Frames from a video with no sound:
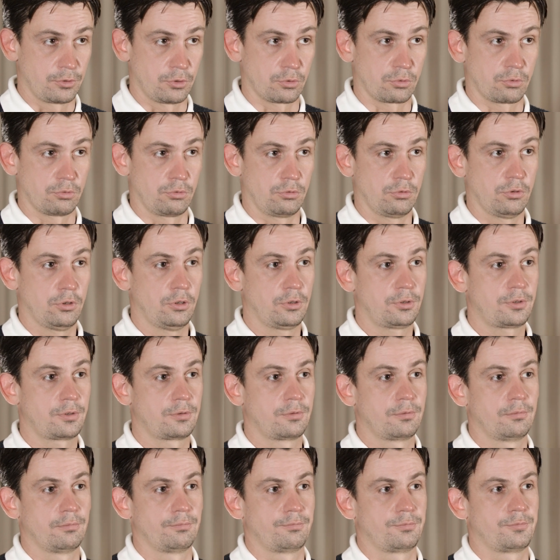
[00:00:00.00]
You could not
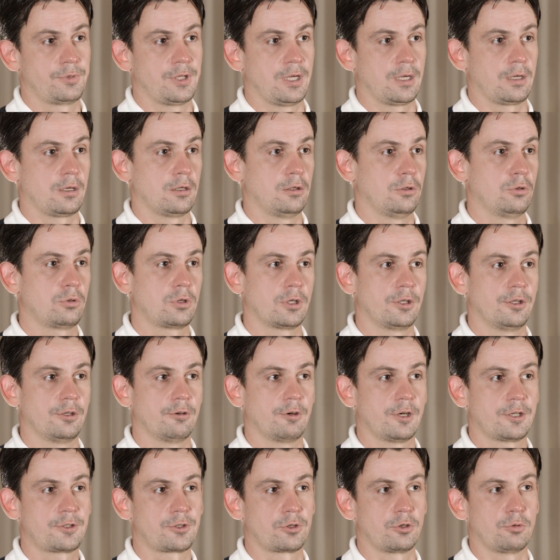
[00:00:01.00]
take a look at the
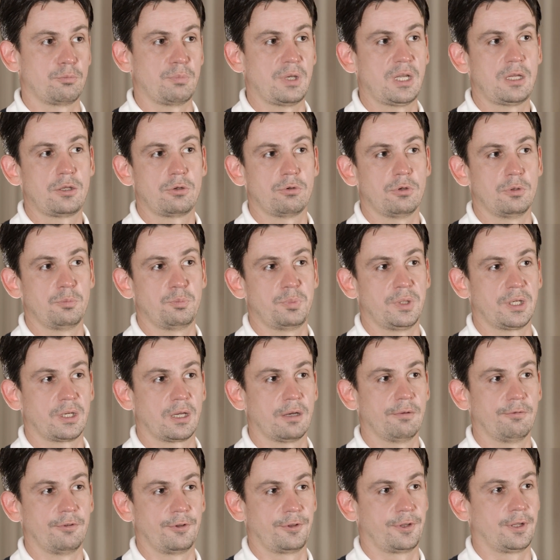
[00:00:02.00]
restaurant menu and pick
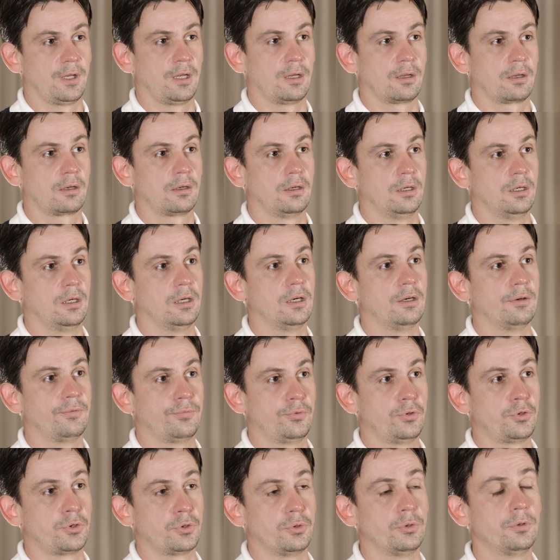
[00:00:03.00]
everything
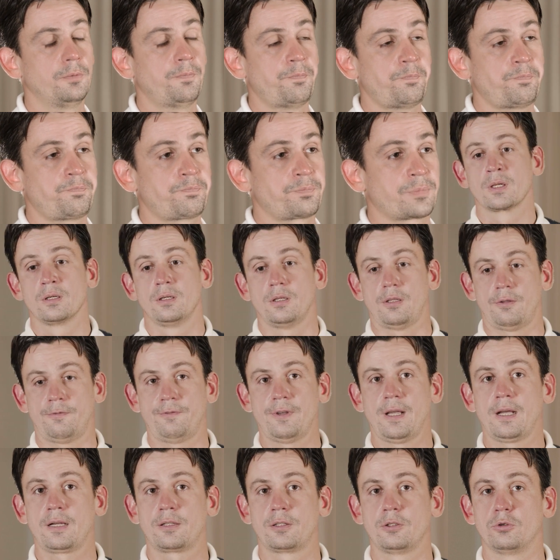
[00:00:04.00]
for you. In
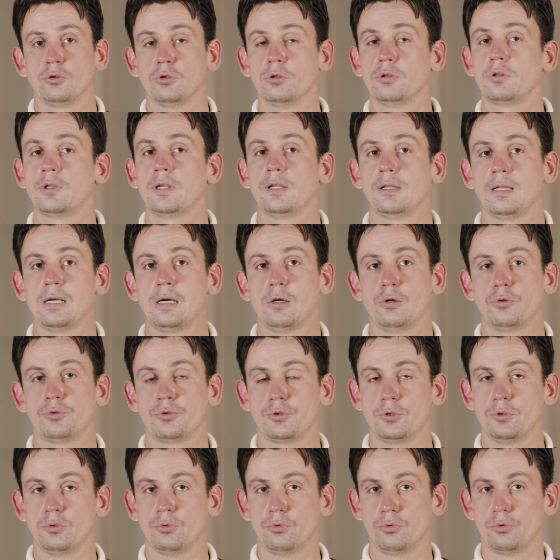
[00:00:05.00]
fact, it only allowed
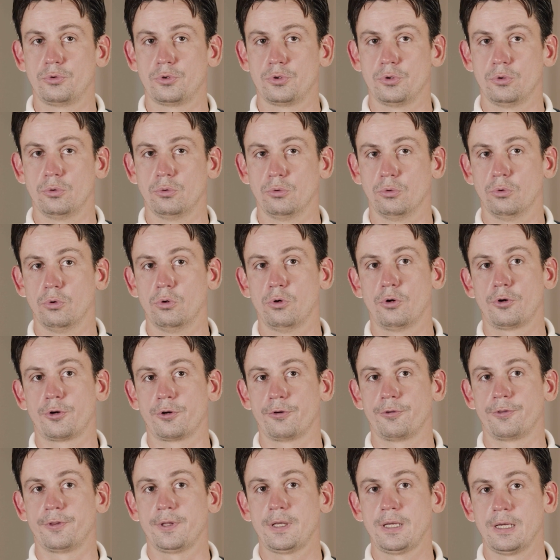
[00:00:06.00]
you to
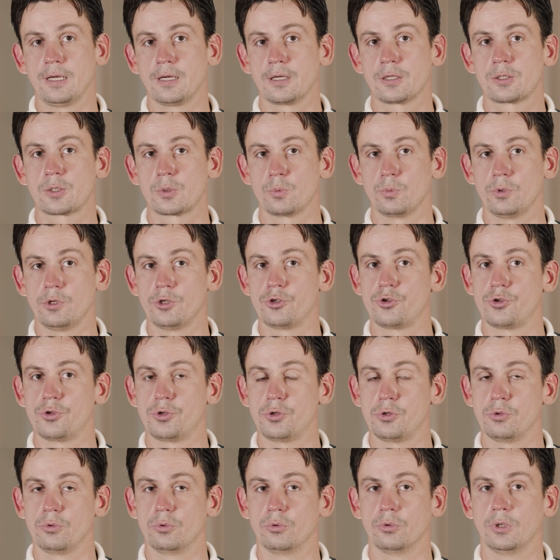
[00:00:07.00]
order things
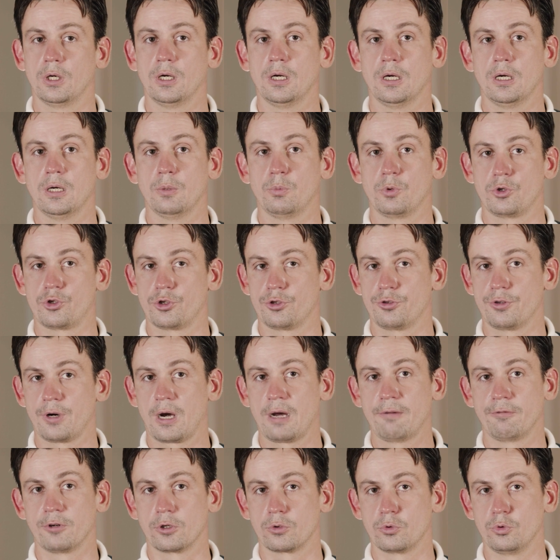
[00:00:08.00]
which a
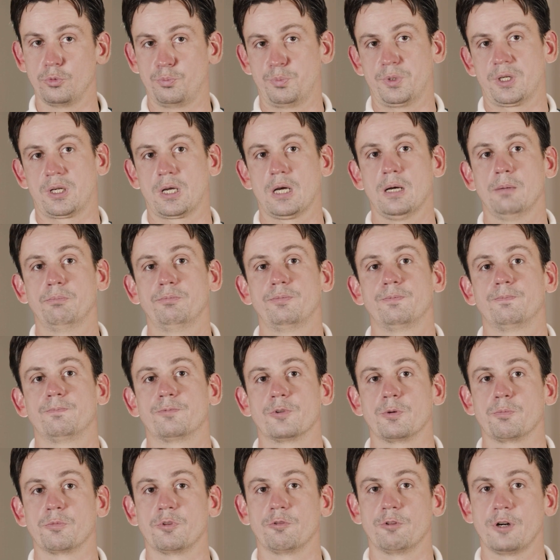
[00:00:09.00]
driver could pick up
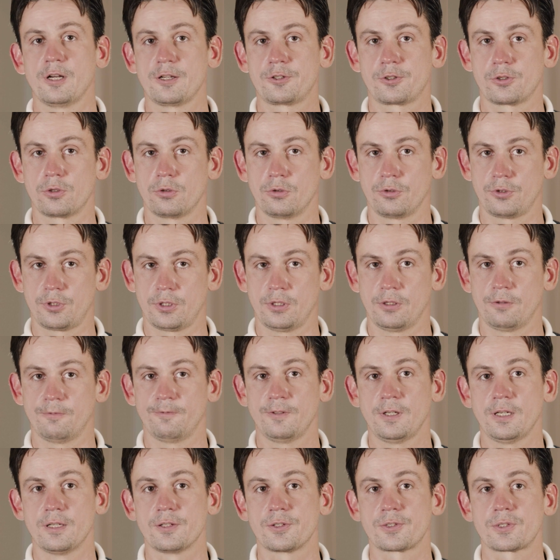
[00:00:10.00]
from the restaurant in
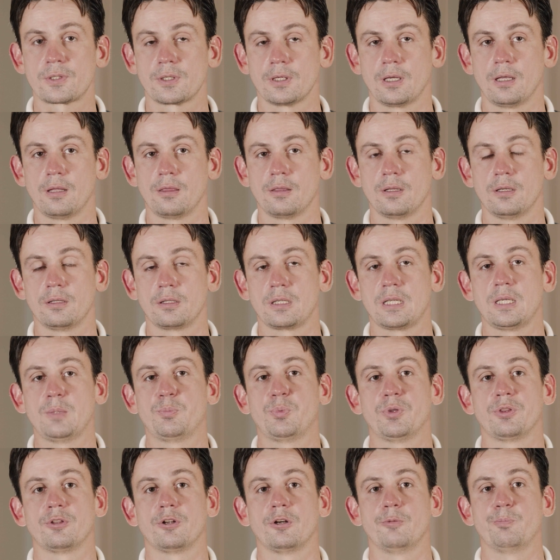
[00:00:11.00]
advance and then
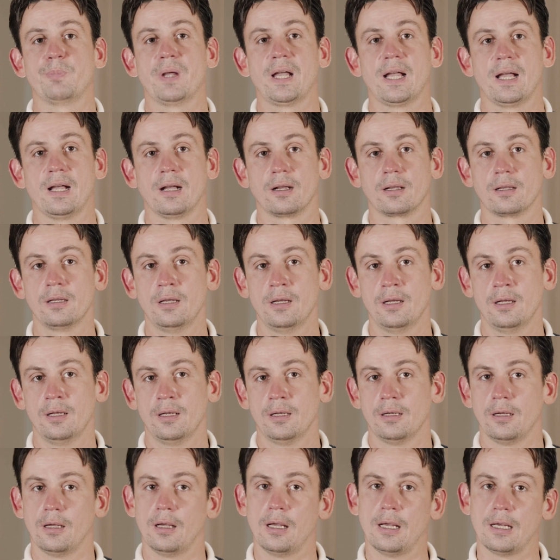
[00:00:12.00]
keep in their bag
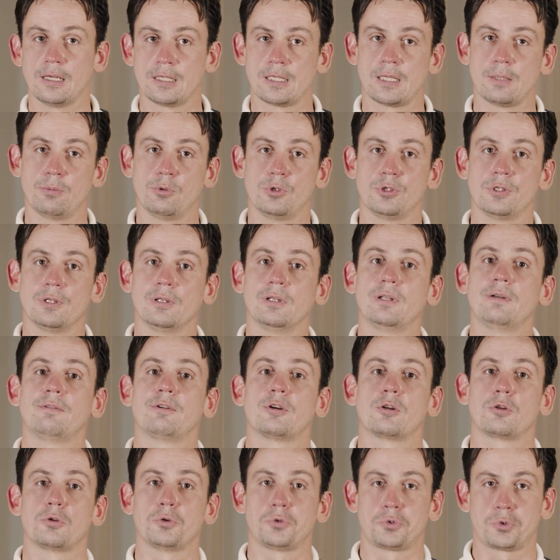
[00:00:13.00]
as they were
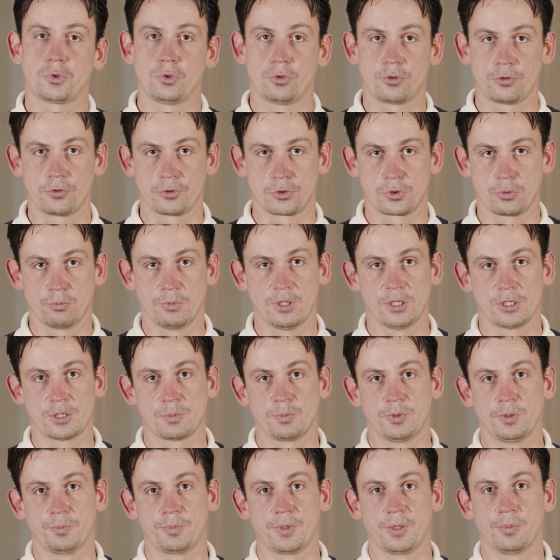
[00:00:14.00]
delivering those orders to
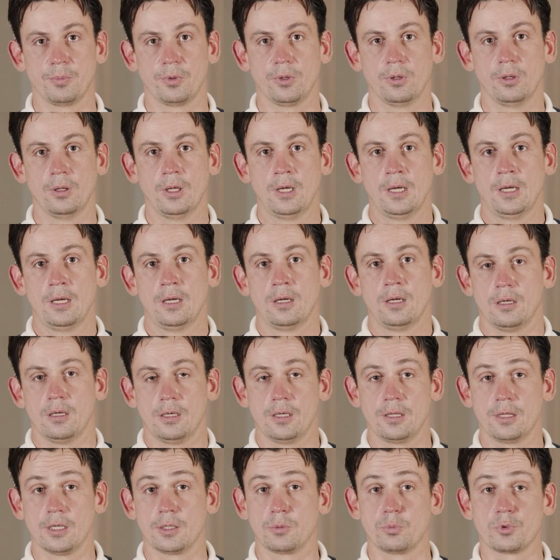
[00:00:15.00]
multiple people.
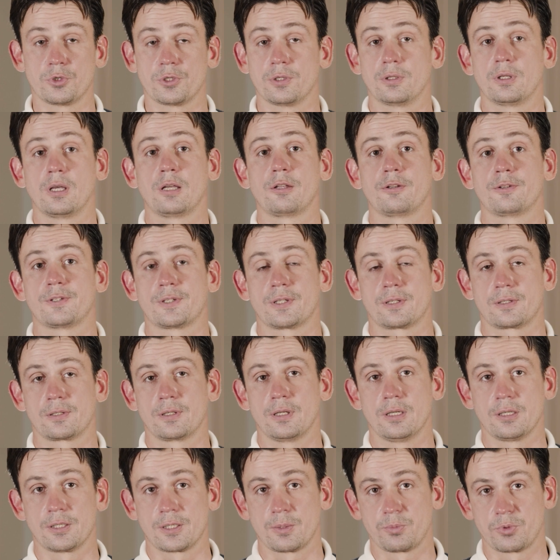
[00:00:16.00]
And that was another
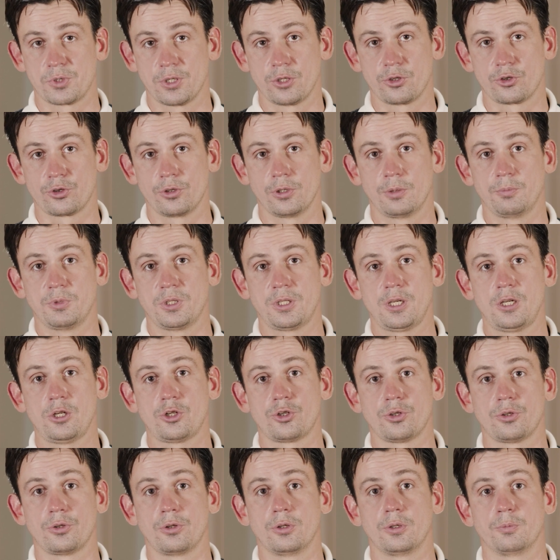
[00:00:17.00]
substantial
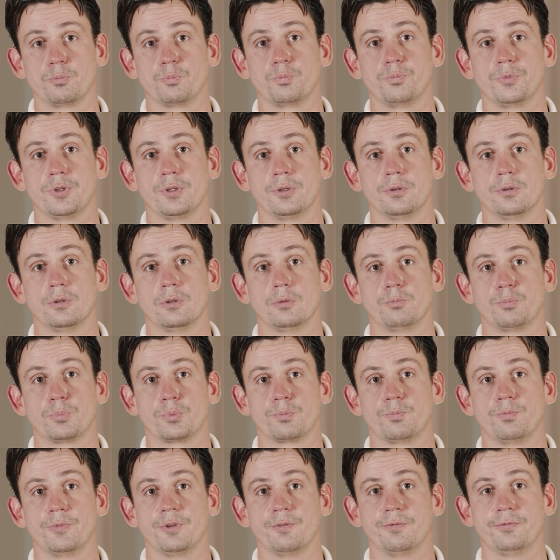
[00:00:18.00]
limitation.
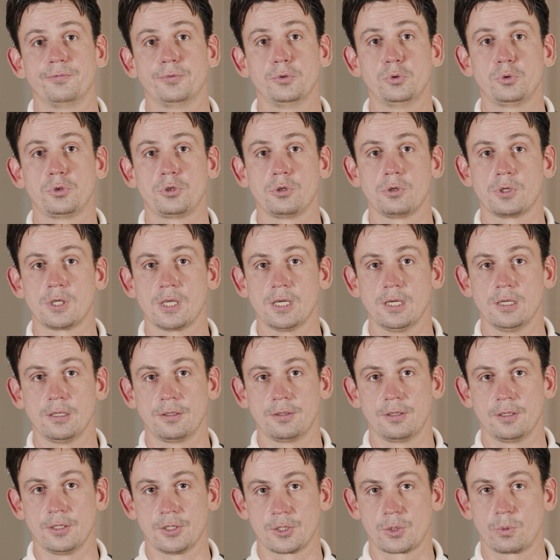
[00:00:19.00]
The food you
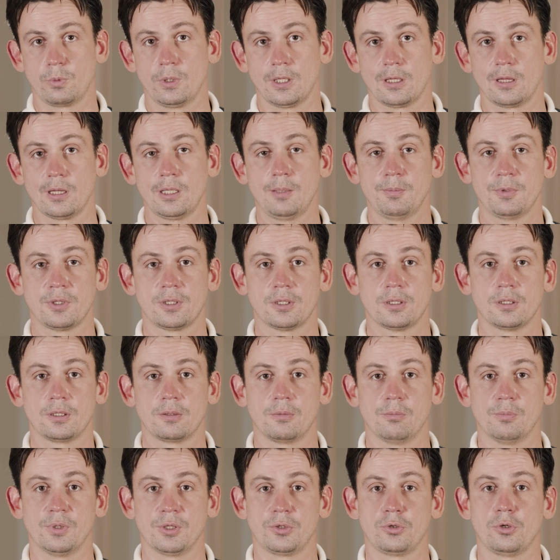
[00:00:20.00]
get is quite limited,
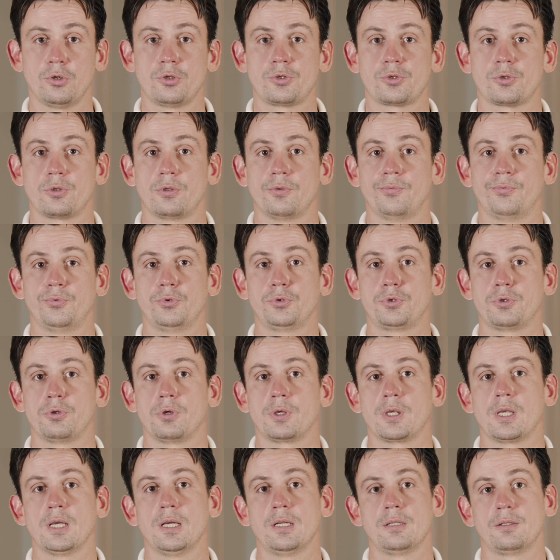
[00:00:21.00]
but also the food
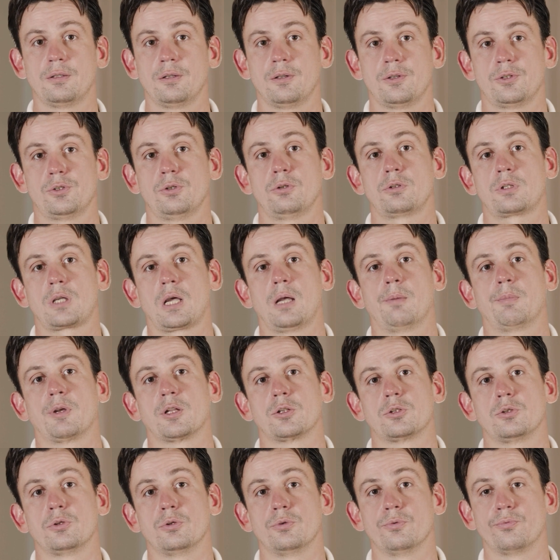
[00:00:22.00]
you get is not
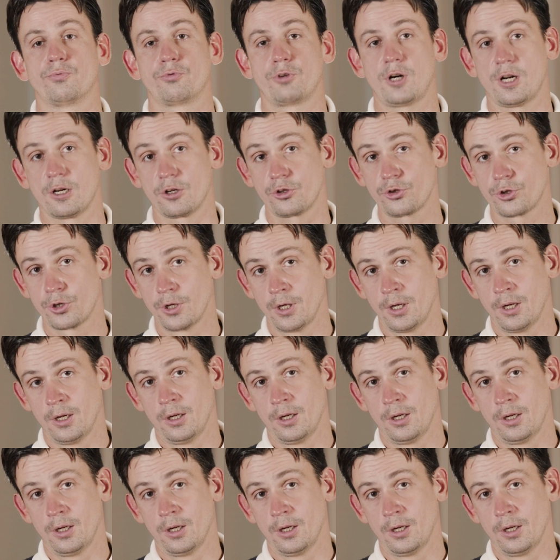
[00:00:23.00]
coming to you fresh.